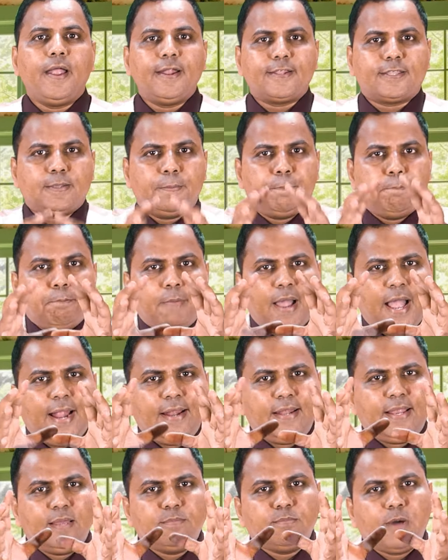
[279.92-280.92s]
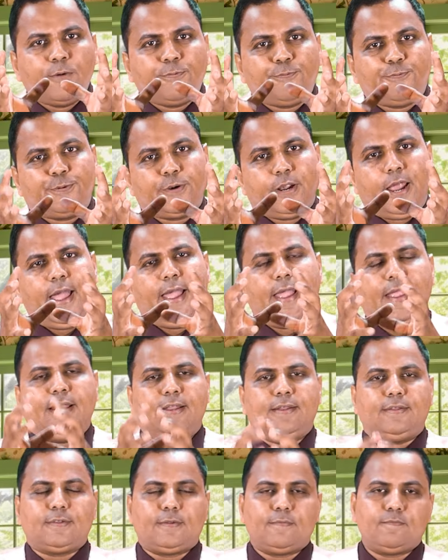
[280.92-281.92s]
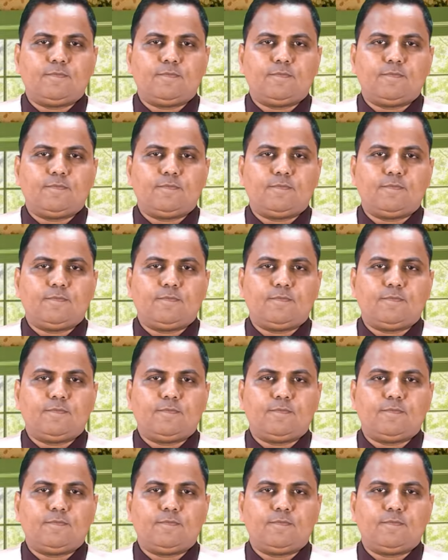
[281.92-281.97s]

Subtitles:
It made him afraid.